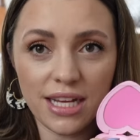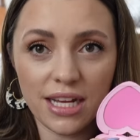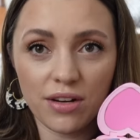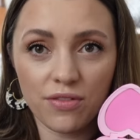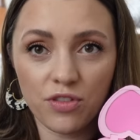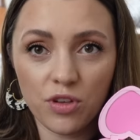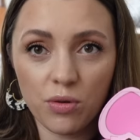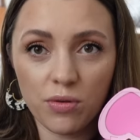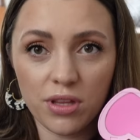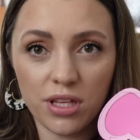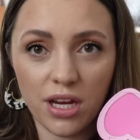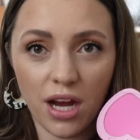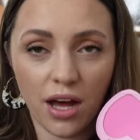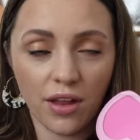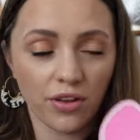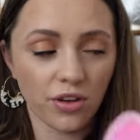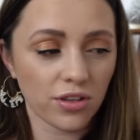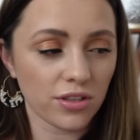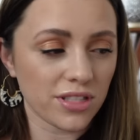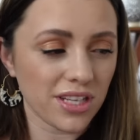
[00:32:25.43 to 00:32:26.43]
and a few of the
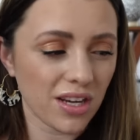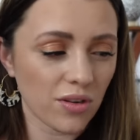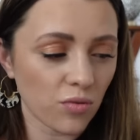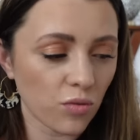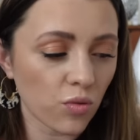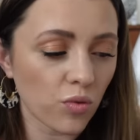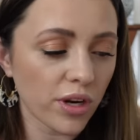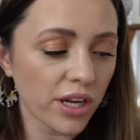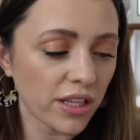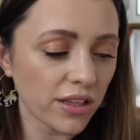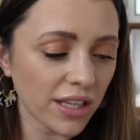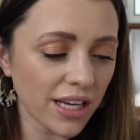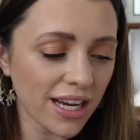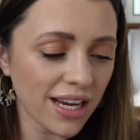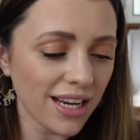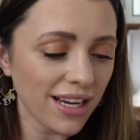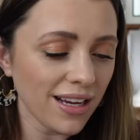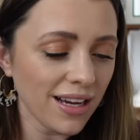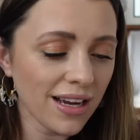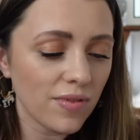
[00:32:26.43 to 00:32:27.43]
others, and
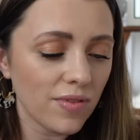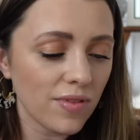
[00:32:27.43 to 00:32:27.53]
really